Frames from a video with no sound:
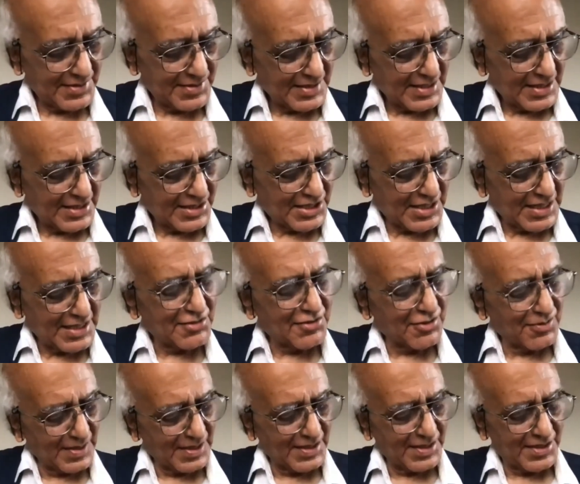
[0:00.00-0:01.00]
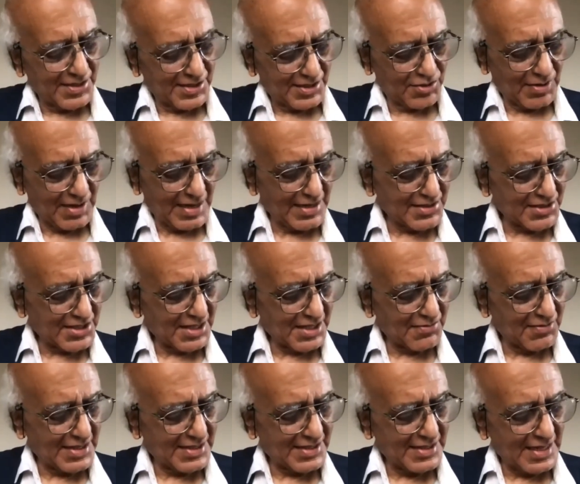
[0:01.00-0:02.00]
sent to me to answer
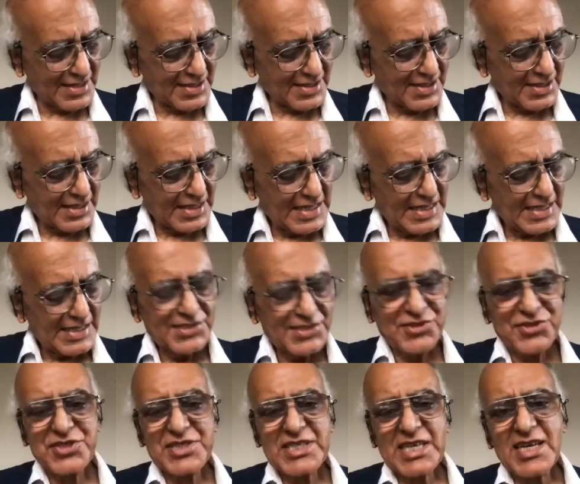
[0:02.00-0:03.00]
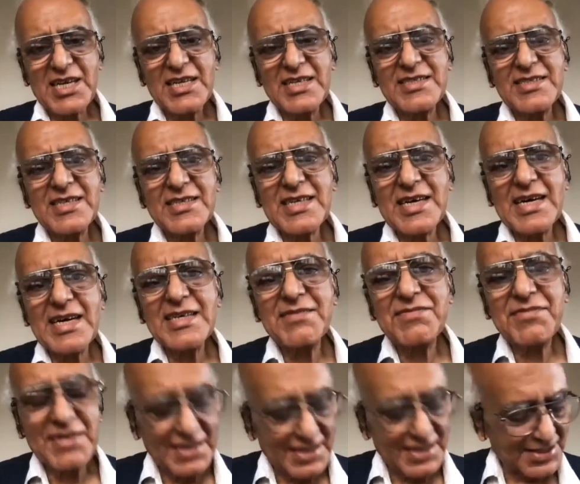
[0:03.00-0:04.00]
was that challenges I
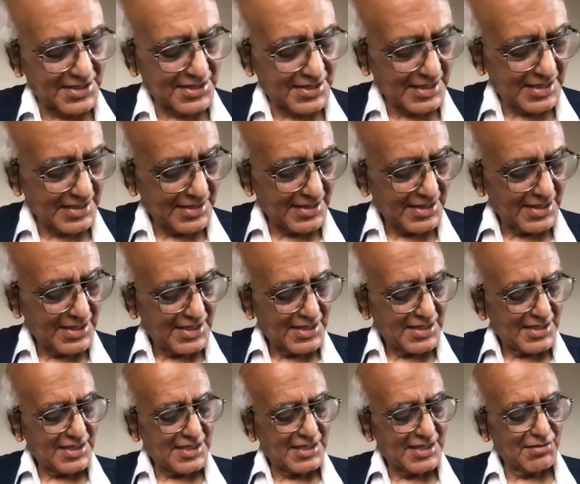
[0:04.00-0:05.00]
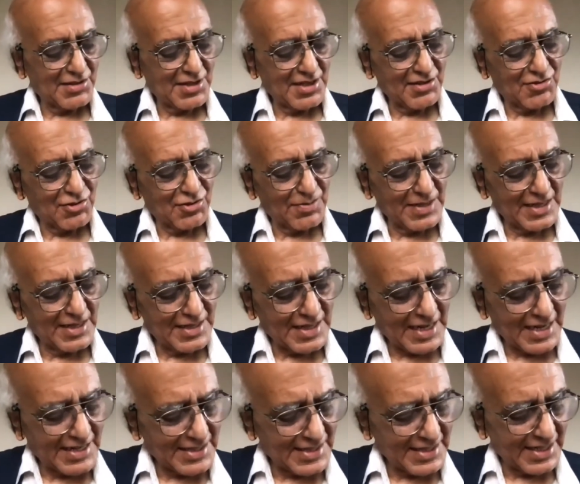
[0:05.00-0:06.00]
faced during
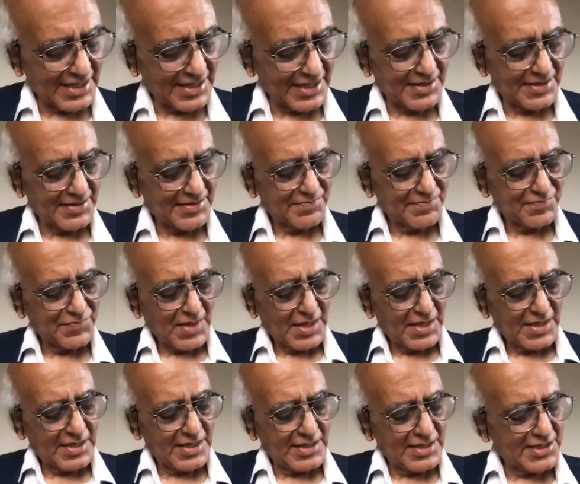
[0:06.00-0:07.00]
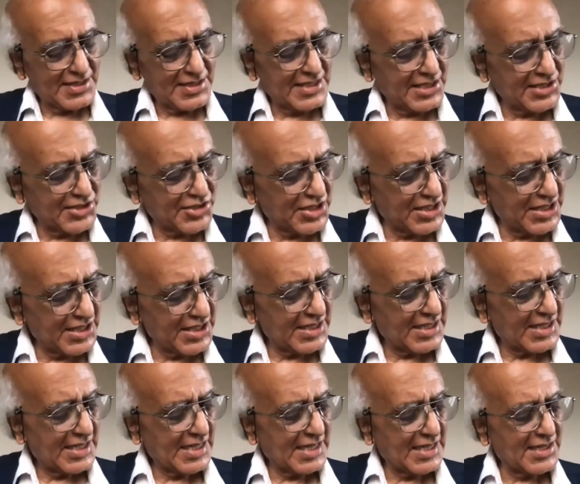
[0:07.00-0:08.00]
COVID-19 in teaching
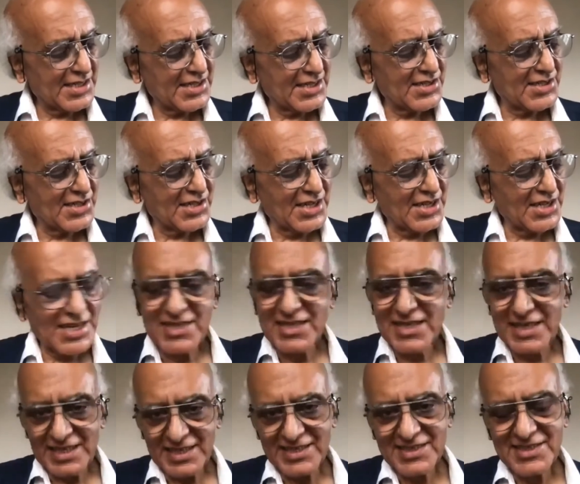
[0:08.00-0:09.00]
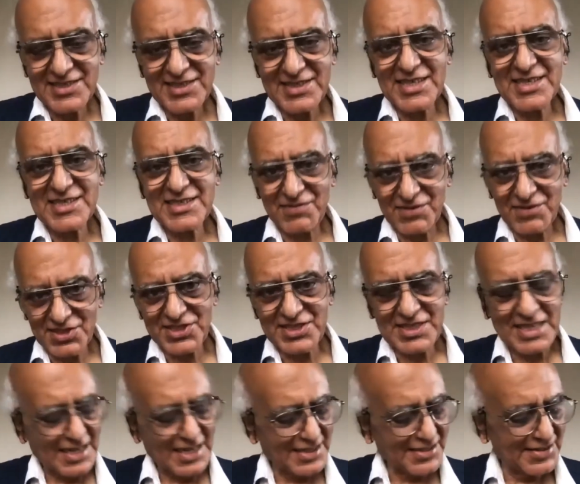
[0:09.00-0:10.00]
and learning. That is the first
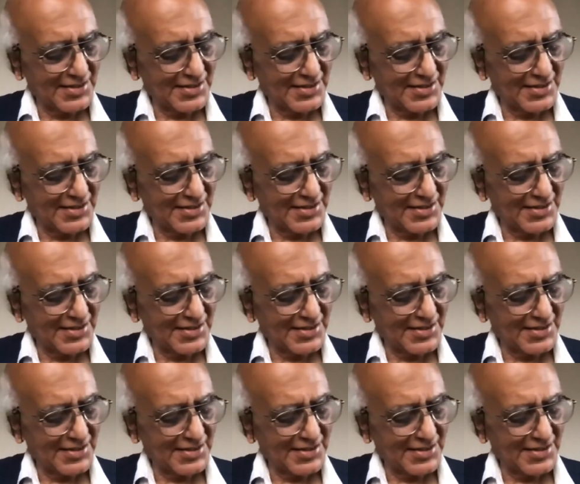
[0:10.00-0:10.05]
challenge.